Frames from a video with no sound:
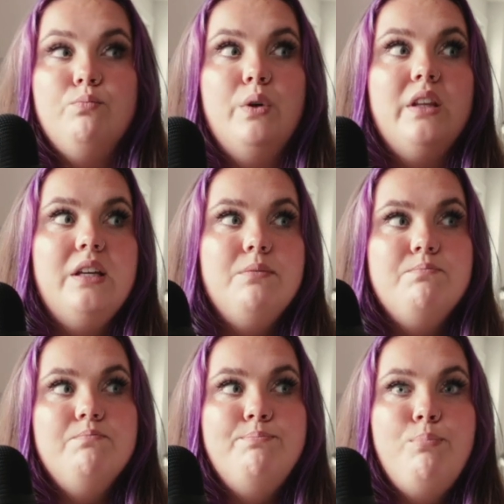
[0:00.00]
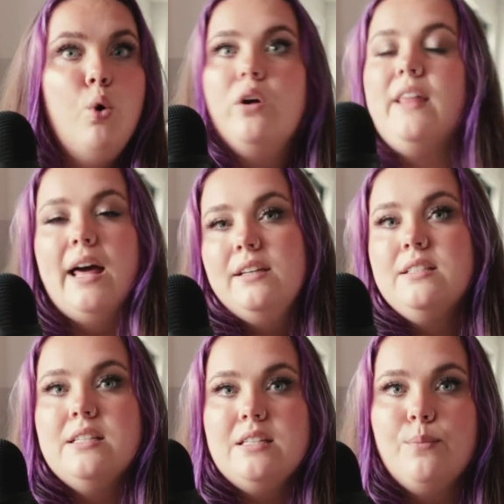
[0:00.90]
really pour that
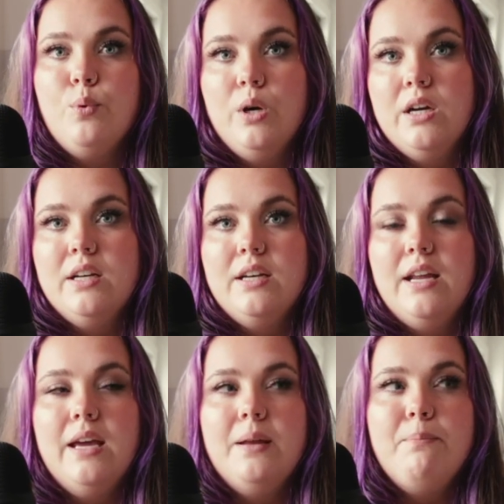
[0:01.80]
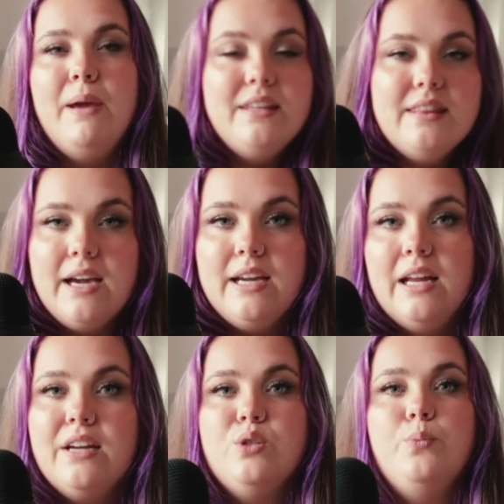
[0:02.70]
into someone and make that
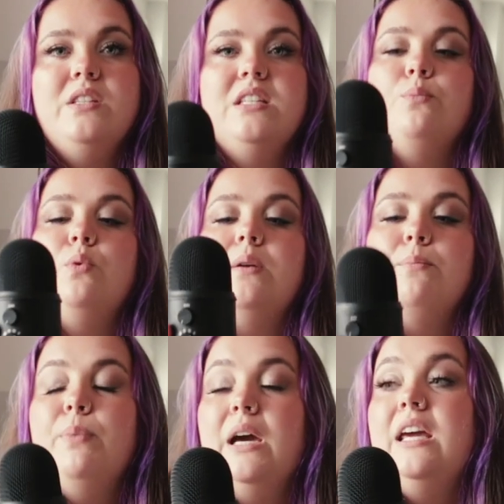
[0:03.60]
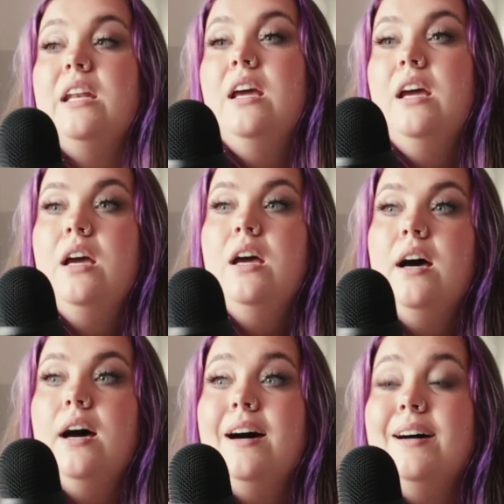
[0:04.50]
connection with someone, but
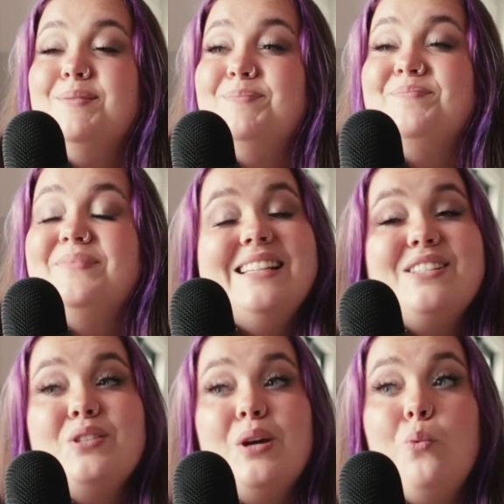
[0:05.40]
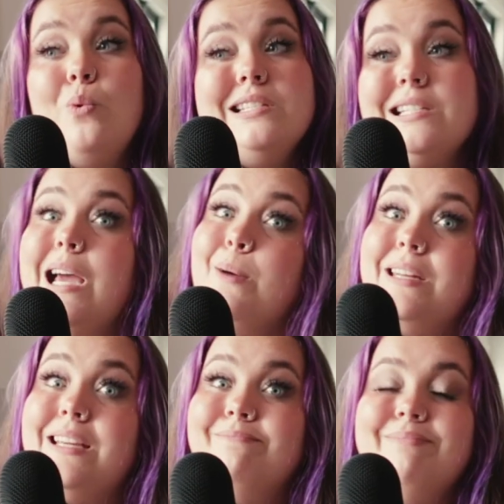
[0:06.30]
that just like wasn't
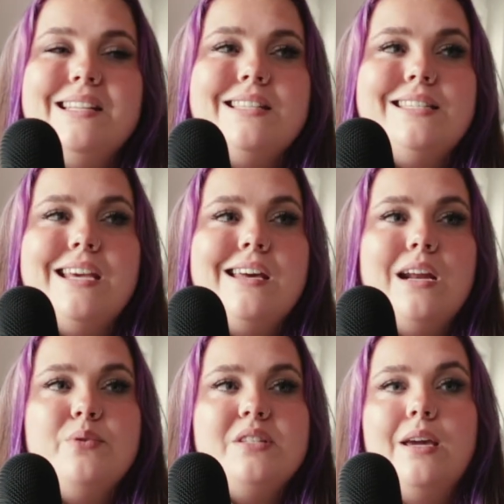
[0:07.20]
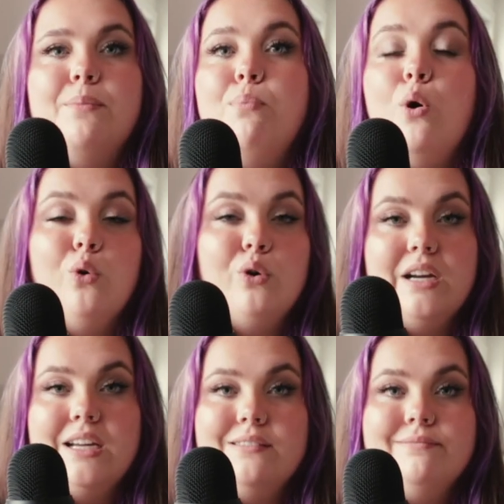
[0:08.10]
happening. And instead I was like
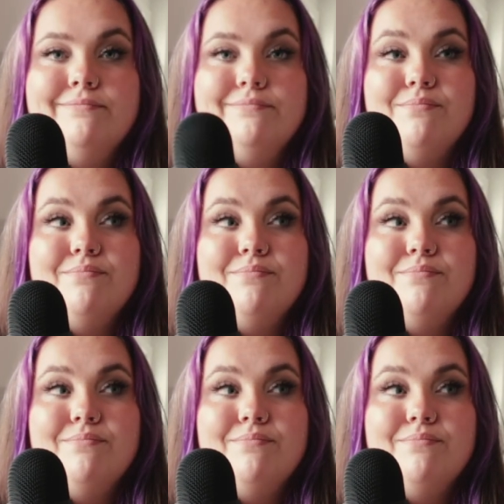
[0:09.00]
pouring